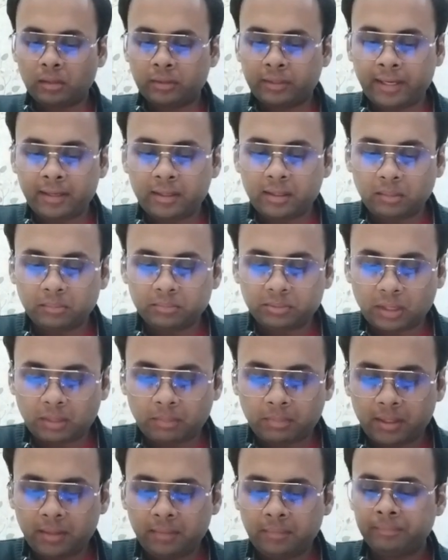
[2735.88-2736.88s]
Then comes
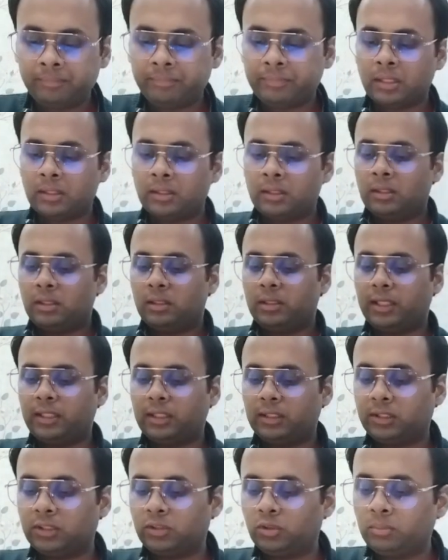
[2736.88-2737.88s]
Raman.
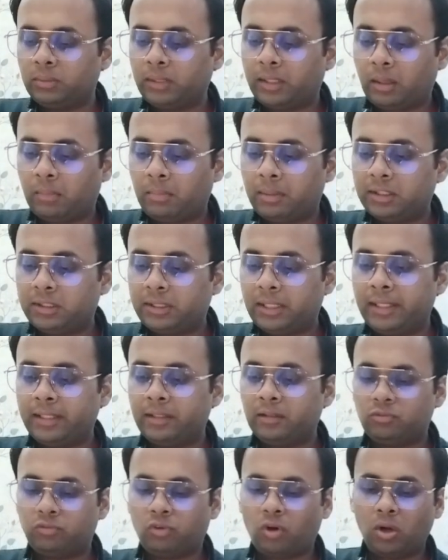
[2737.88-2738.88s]
Let us assume that Raman is
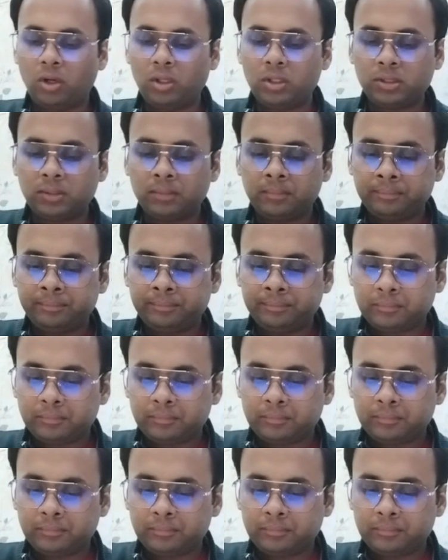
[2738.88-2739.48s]
telling false.